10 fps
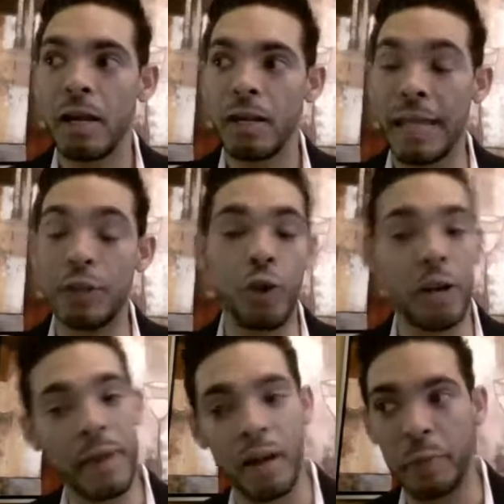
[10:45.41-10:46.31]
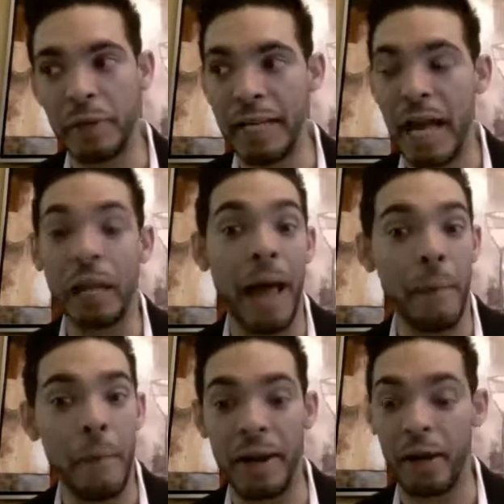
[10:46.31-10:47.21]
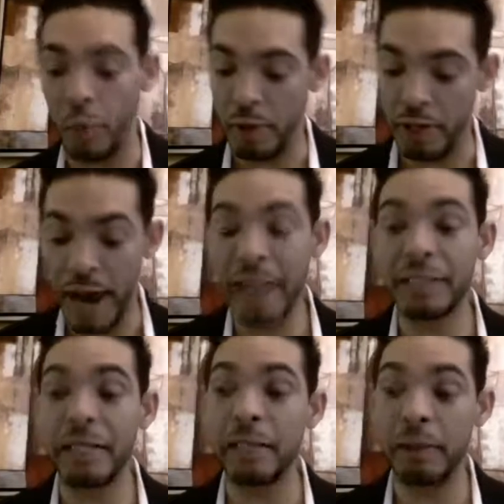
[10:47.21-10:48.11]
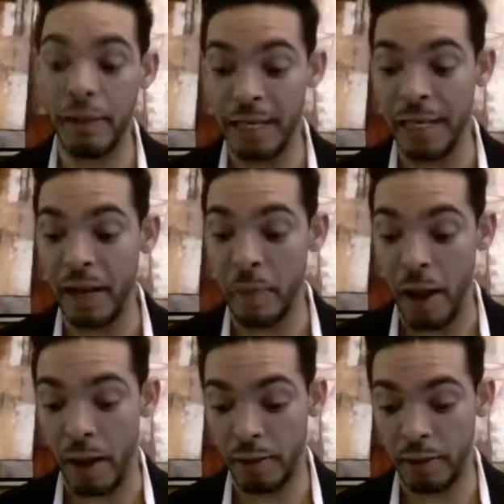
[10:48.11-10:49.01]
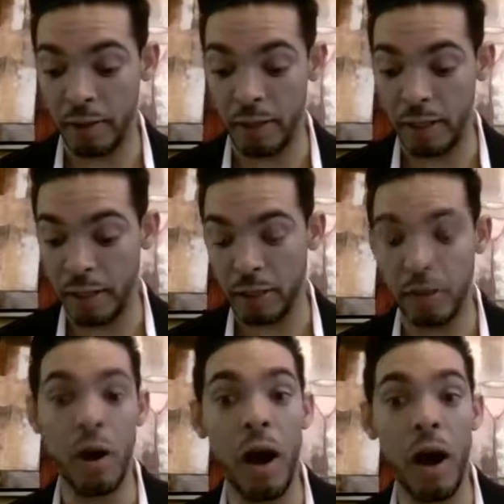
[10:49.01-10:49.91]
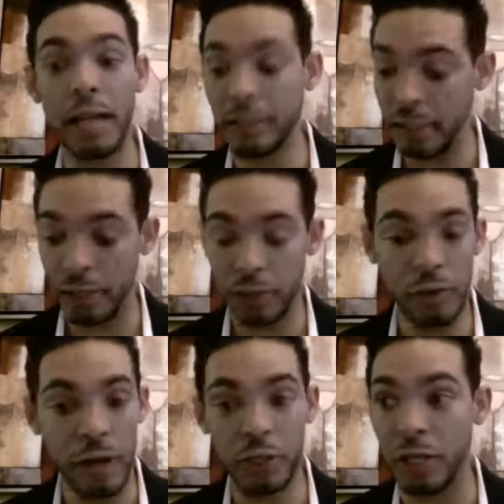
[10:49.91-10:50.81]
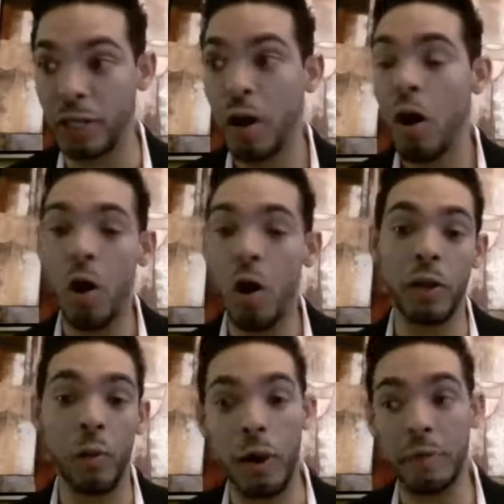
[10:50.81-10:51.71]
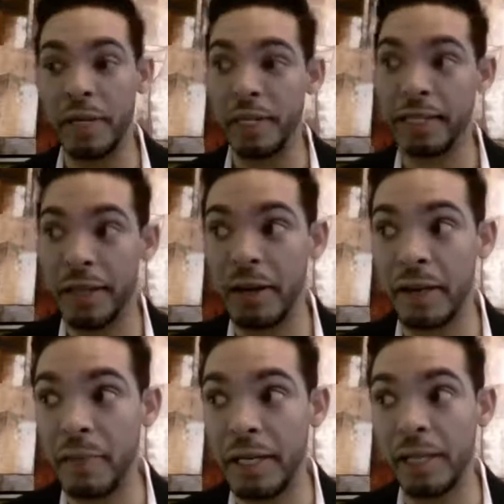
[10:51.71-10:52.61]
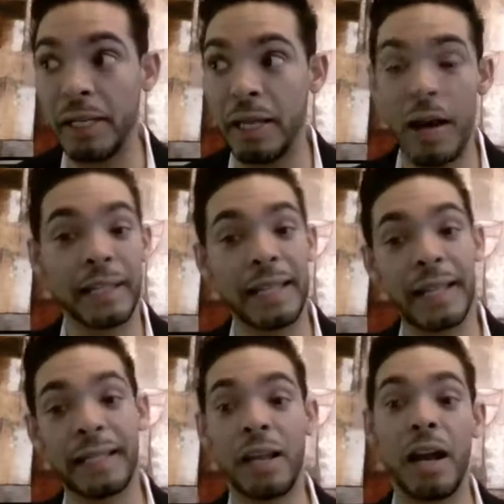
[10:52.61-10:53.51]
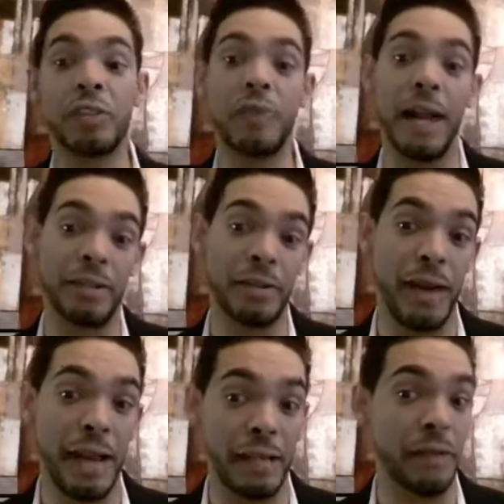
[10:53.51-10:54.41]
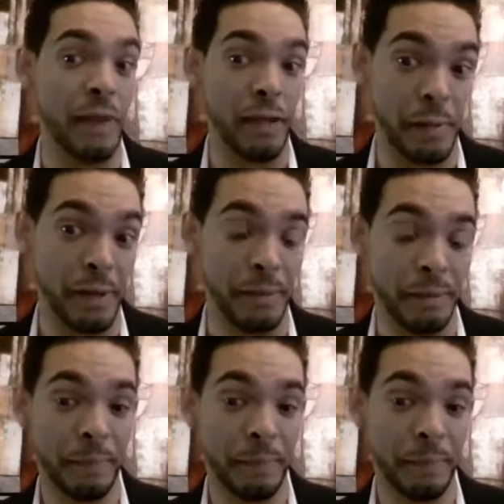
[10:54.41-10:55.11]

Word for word: that join my company a lot better when they're actually thinking about the, the cost, the construction, all in one because they're going to be the architect, the contractor, and the developer.